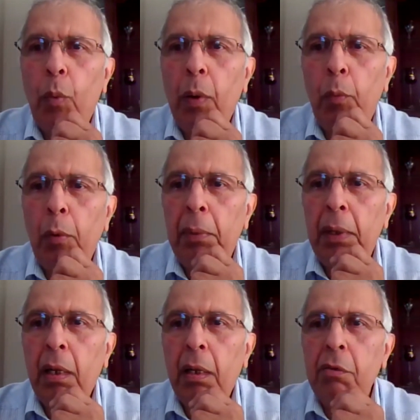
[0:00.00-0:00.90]
What would
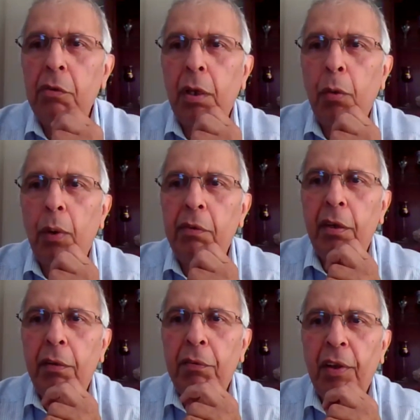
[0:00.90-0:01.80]
be the
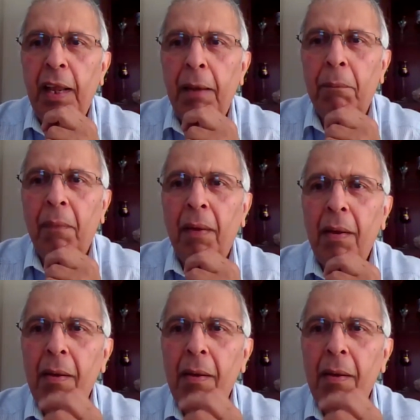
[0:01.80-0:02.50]
consequences for them?